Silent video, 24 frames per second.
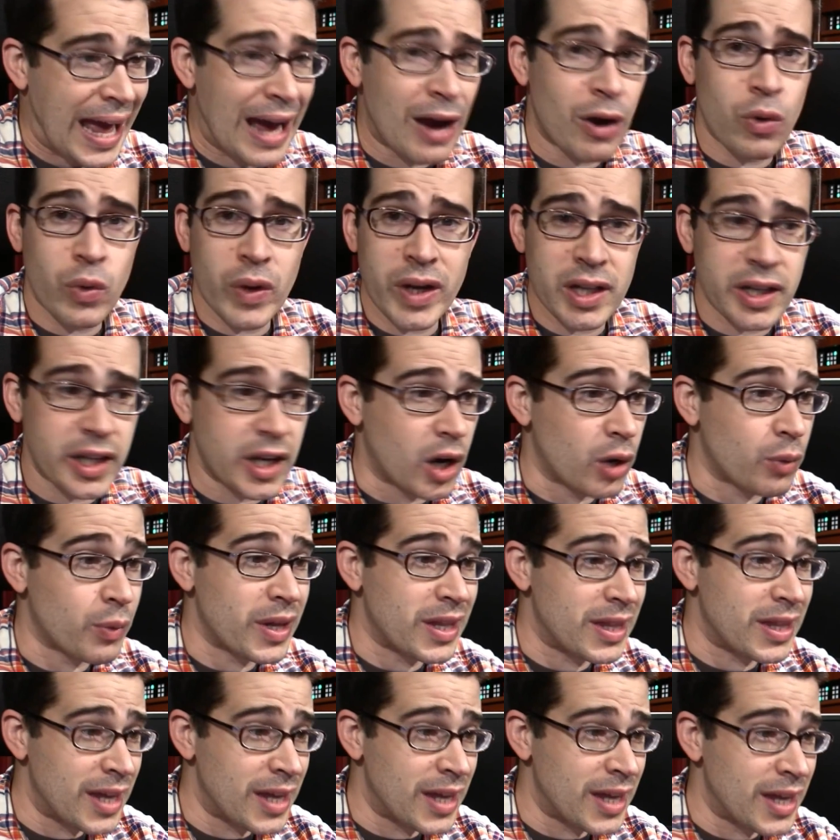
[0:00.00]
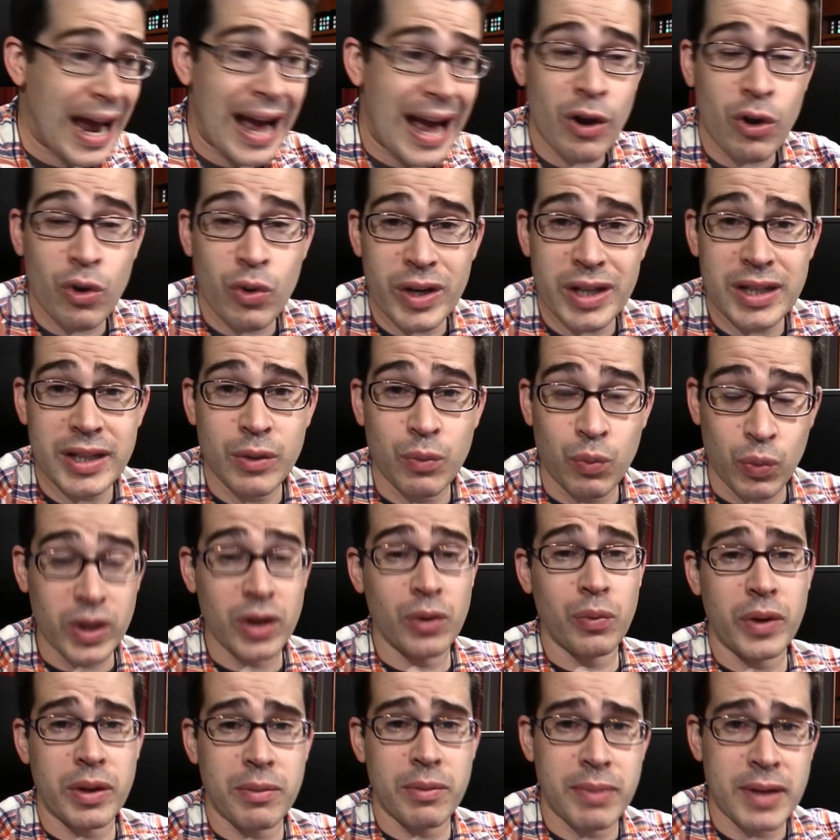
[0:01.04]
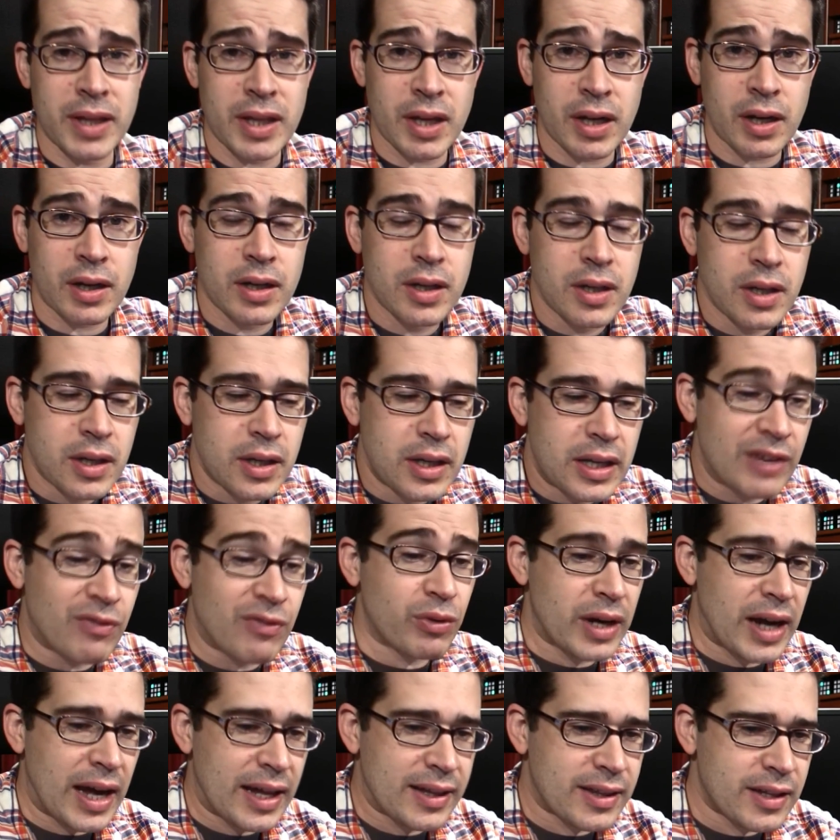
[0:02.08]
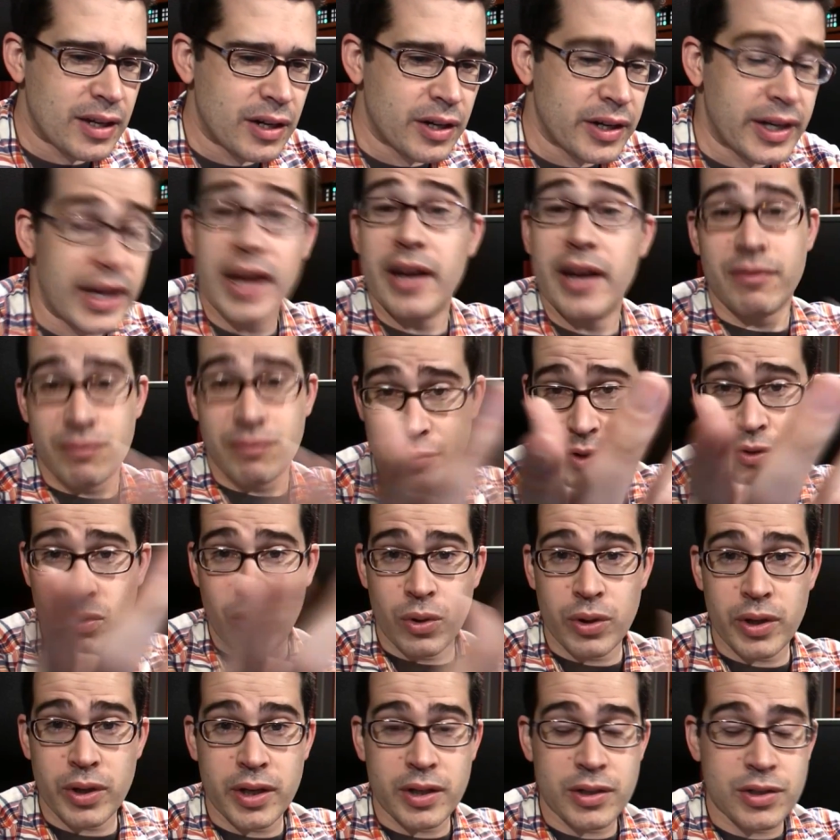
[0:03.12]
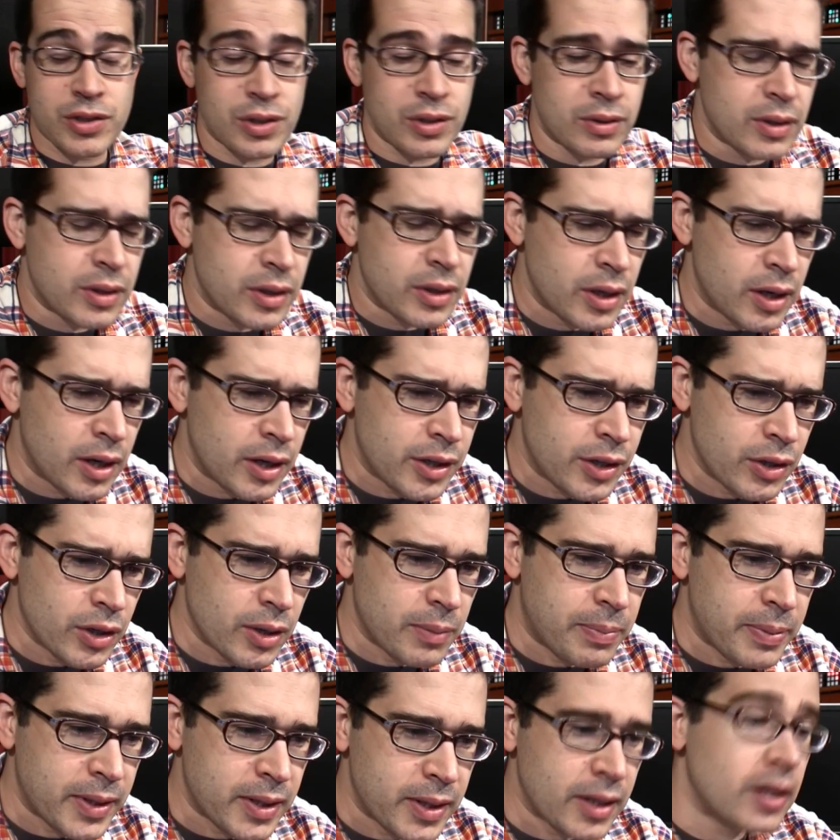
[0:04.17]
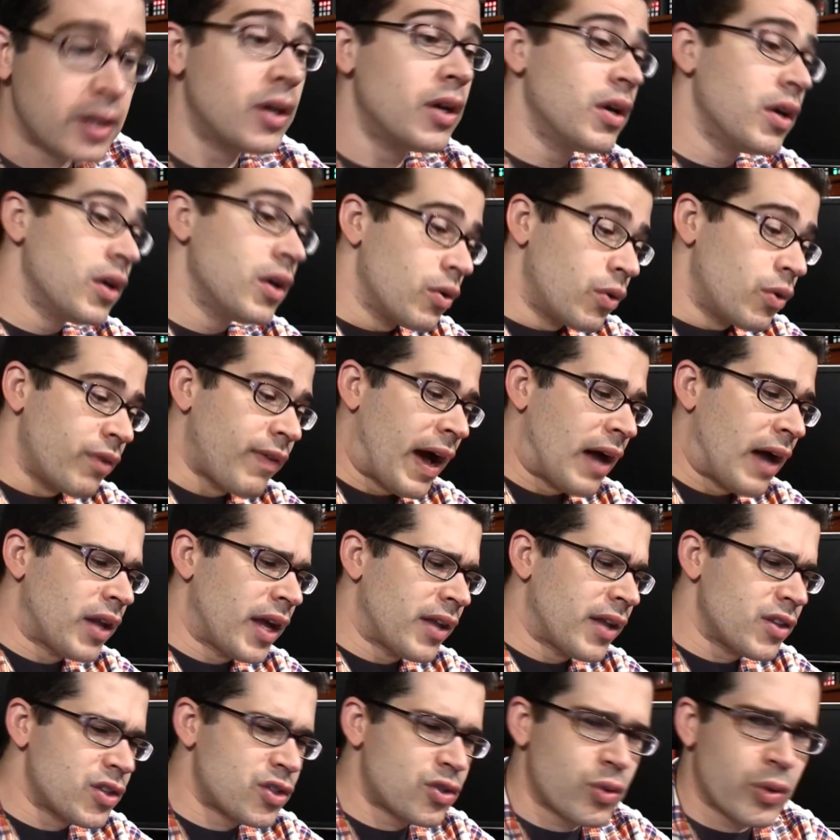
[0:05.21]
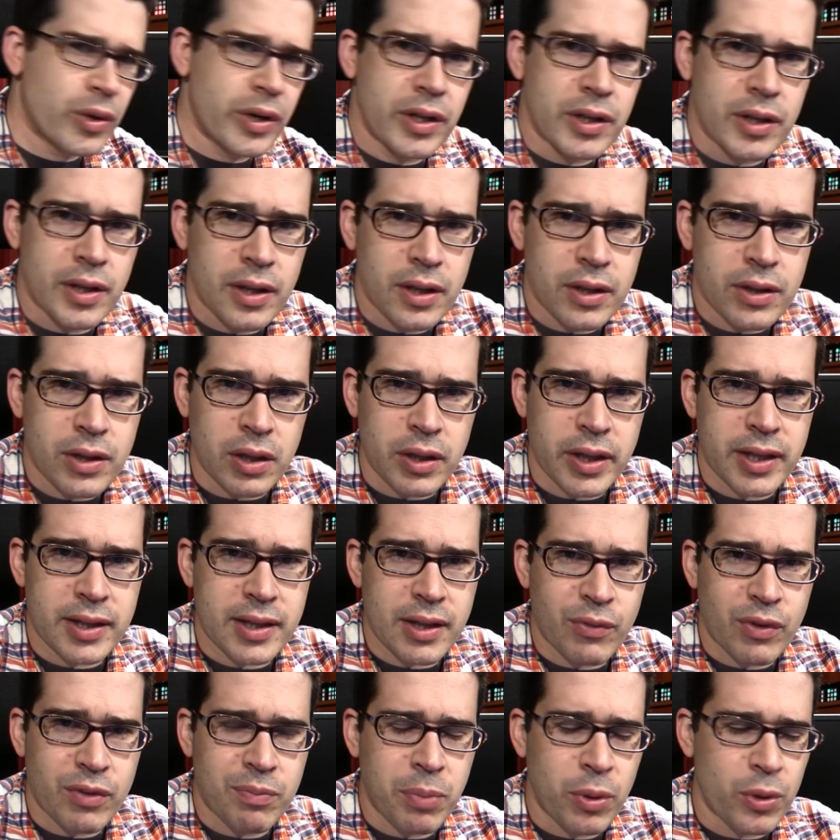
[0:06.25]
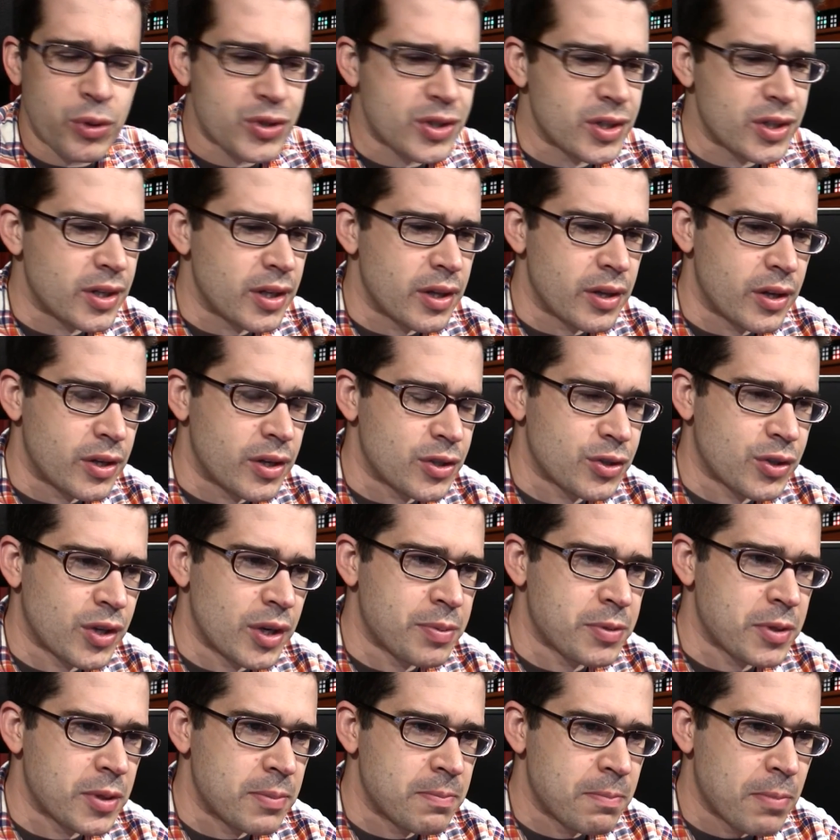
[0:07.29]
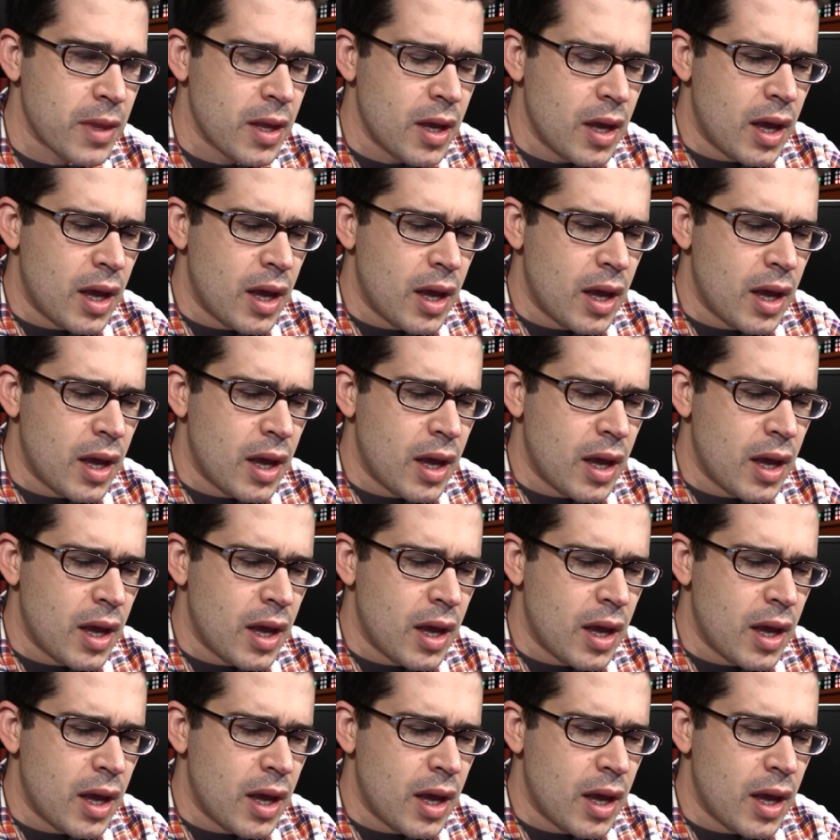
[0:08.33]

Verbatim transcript: How quickly are we there? How quickly will we be there if we're not there yet, according to your opinion? We've outlined the story in the link that we posted in the description.